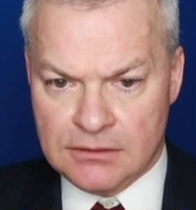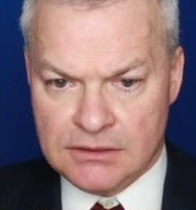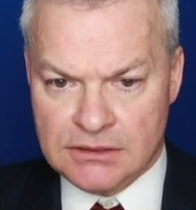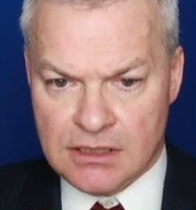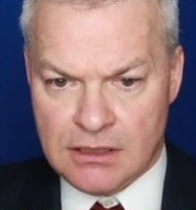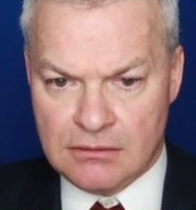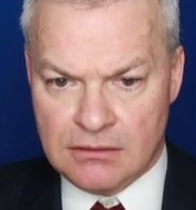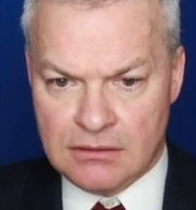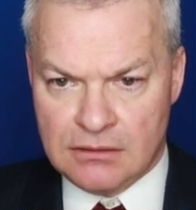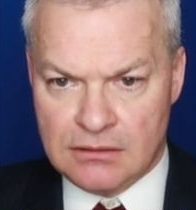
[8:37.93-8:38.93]
So,
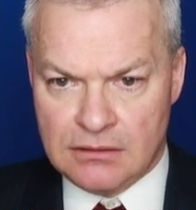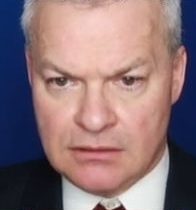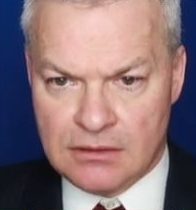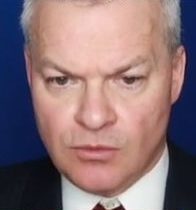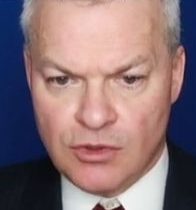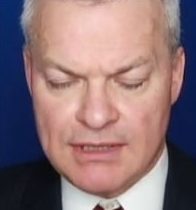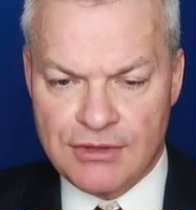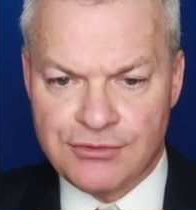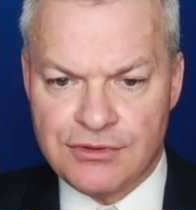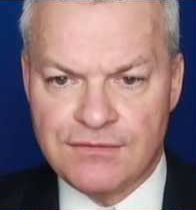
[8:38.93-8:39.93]
and what about
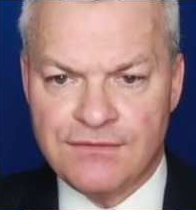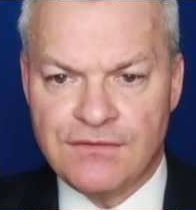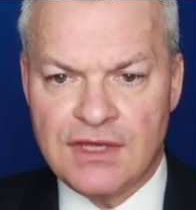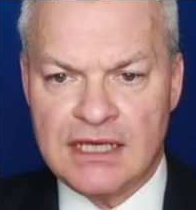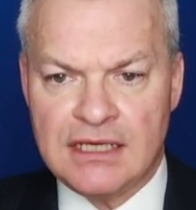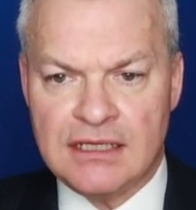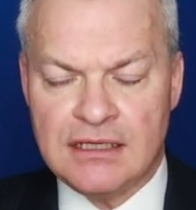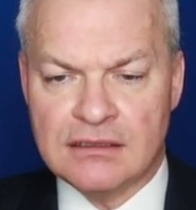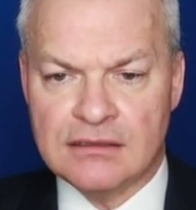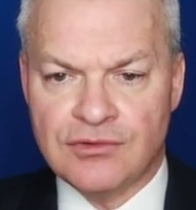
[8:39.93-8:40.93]
through the V?